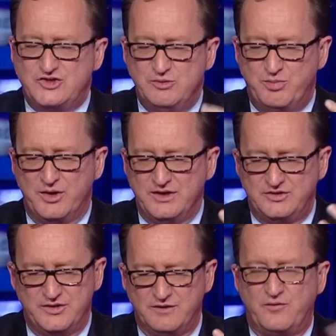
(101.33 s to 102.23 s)
that you put
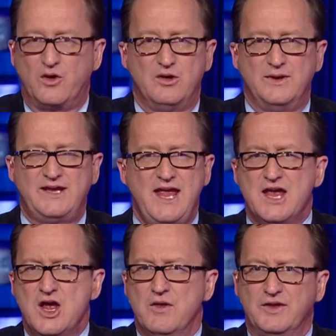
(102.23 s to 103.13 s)
into your
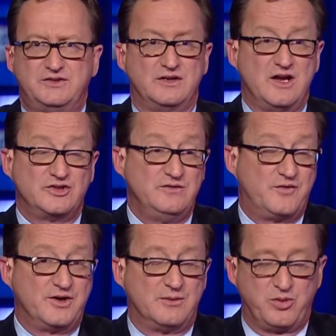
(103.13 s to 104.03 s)
401k, the
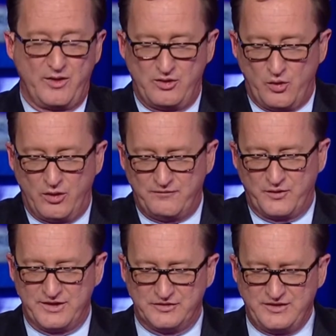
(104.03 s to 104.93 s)
deduction for your employer or
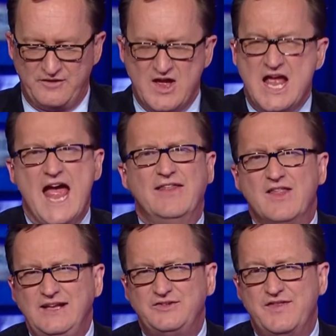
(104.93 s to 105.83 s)
for yourself.
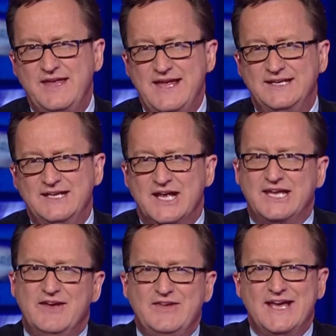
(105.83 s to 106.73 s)
And let's then
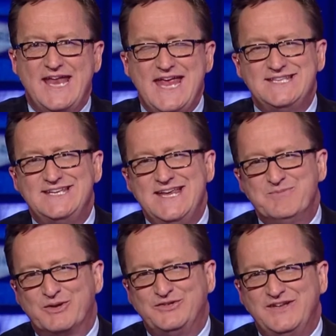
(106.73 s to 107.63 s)
give you an
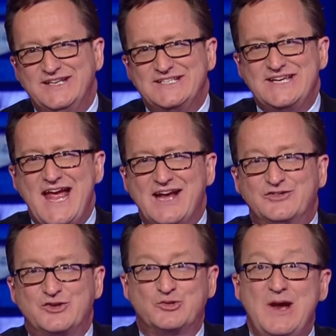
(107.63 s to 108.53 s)
18%
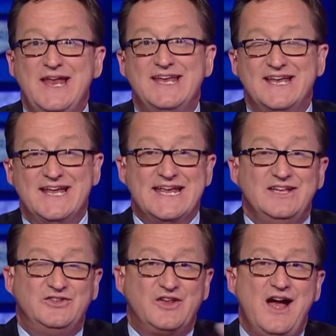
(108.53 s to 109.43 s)
tax credit
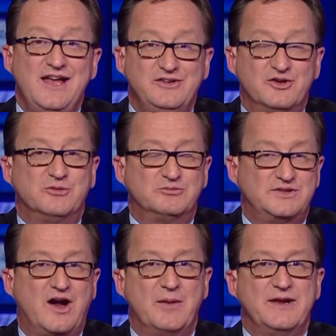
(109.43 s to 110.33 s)
inside your
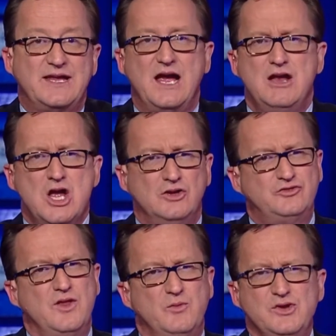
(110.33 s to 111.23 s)
retirement account
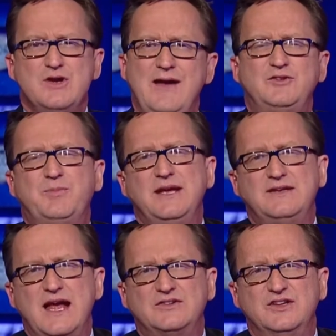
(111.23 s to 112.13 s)
so that when you have to
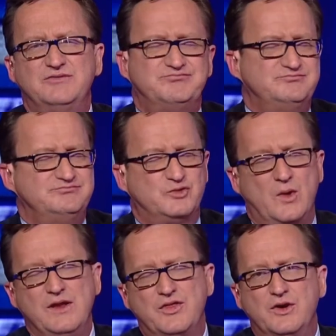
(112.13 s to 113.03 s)
pay taxes
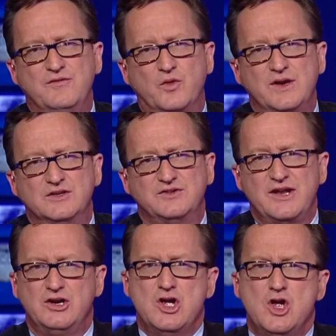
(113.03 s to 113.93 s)
20, 30, 40
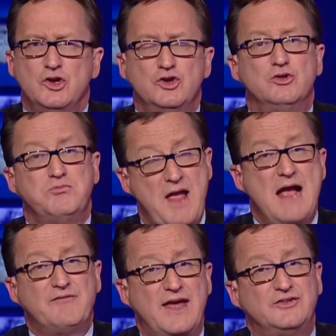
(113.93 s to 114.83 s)
years later, you'll
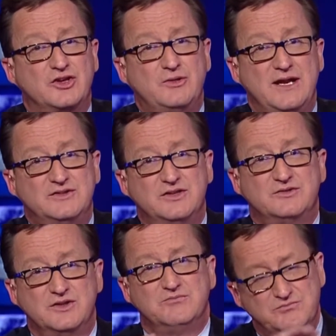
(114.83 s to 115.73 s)
have that as a credit
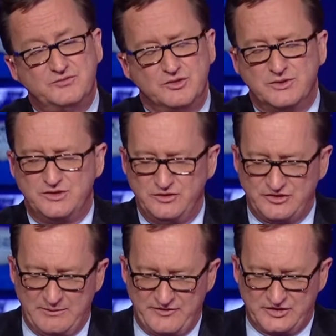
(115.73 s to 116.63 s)
to
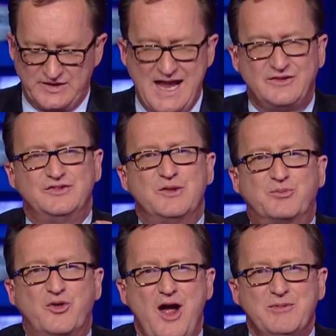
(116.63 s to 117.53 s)
reduce some of your taxes.
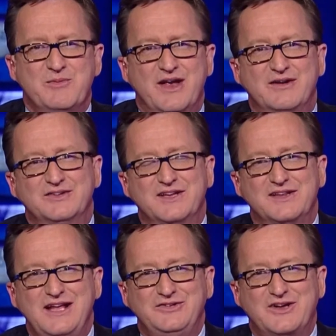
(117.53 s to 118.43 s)
The problem there is
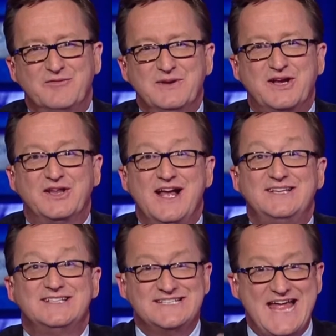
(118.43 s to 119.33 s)
it lets government
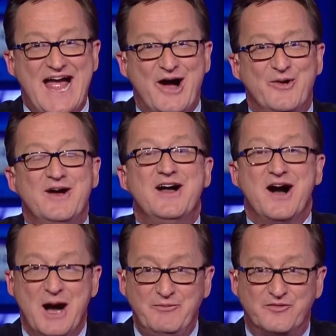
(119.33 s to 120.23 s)
collect now,
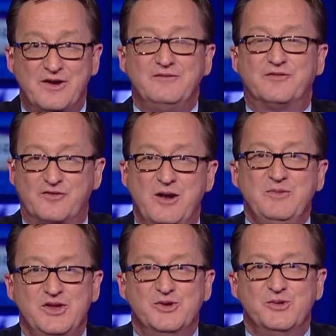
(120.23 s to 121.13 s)
upfront
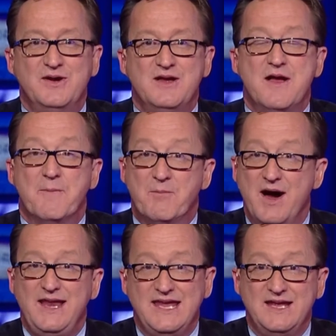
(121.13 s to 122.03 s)
from you,
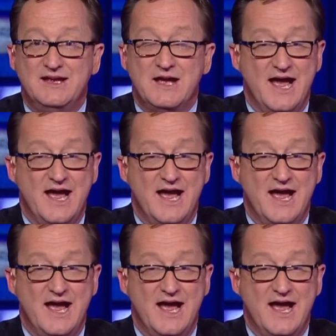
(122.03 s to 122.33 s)
money